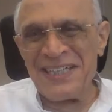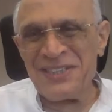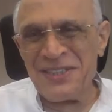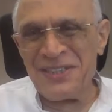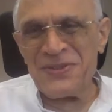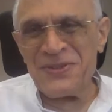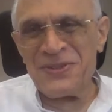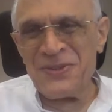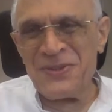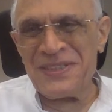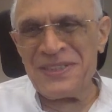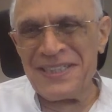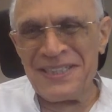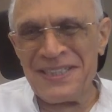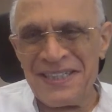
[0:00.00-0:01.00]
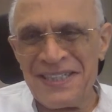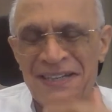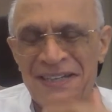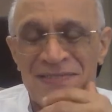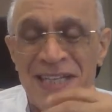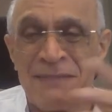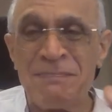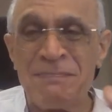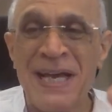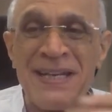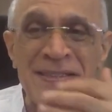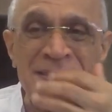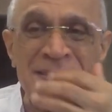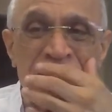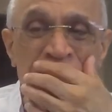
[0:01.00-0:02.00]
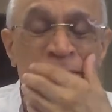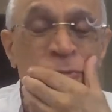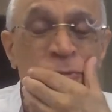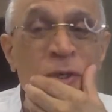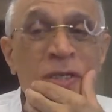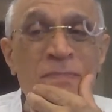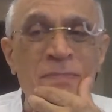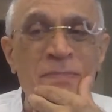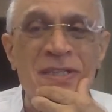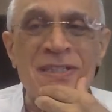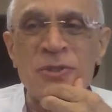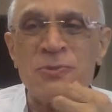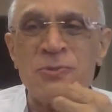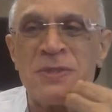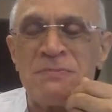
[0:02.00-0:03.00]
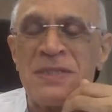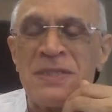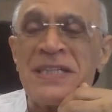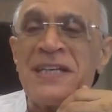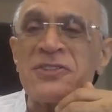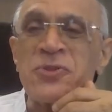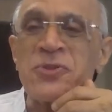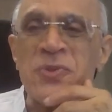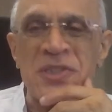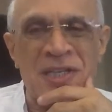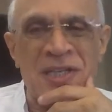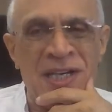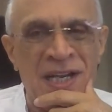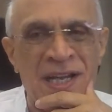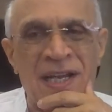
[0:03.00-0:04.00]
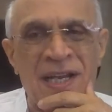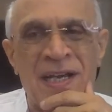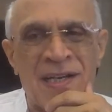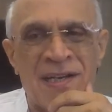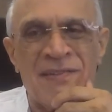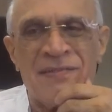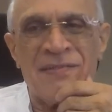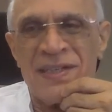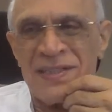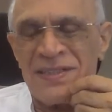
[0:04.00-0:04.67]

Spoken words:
how the whole thing arrives. That balancing is what a human being has to arrive at.